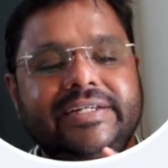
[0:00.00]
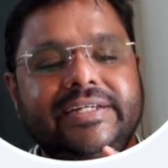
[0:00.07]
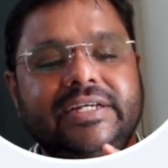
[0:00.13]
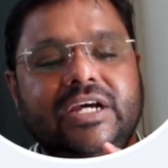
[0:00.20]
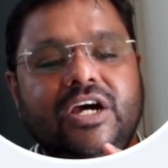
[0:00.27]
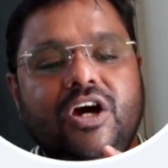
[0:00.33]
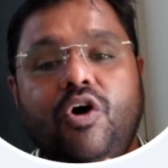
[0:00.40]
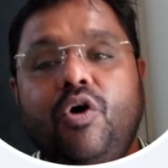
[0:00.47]

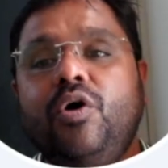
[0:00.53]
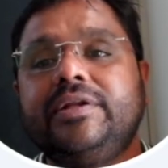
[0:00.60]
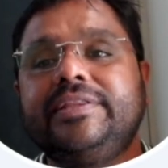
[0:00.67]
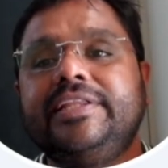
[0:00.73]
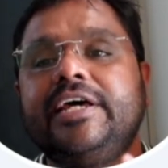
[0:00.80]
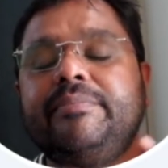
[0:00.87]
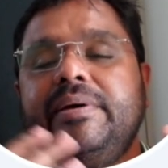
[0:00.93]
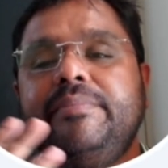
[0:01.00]
or
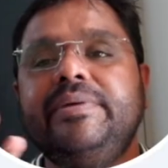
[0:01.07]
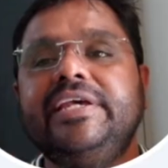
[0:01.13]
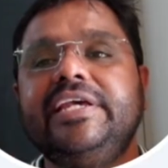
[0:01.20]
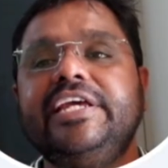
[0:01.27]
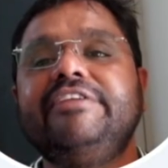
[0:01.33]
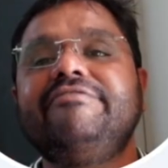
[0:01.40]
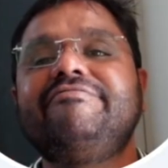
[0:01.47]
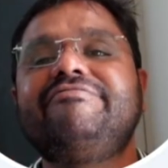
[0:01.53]
there may be
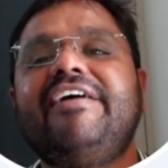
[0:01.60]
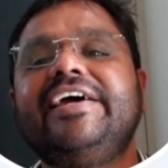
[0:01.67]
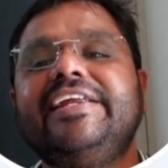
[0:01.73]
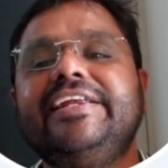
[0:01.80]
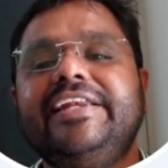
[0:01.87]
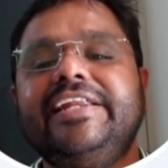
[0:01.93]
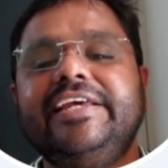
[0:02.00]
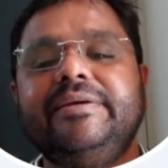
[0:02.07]

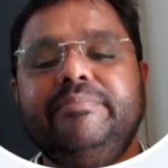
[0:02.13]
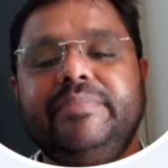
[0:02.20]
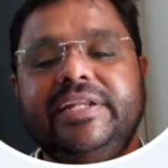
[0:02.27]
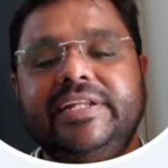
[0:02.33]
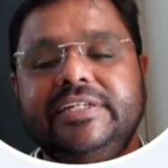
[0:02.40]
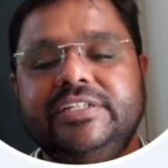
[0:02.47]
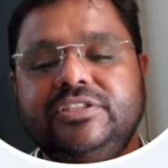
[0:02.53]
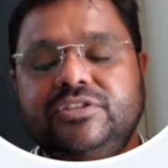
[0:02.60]
infinitely many
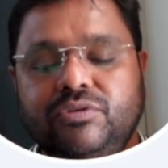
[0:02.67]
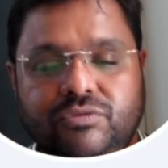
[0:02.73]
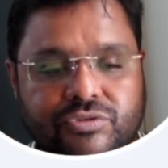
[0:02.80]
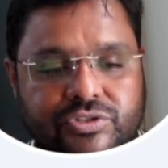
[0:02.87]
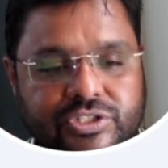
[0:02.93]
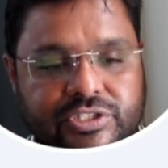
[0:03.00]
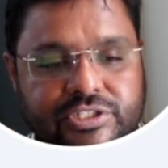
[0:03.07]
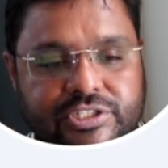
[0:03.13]

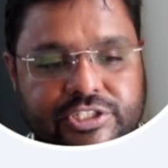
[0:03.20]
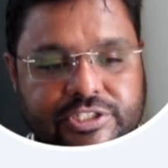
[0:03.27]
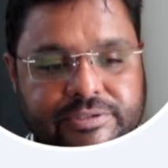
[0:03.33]
solutions.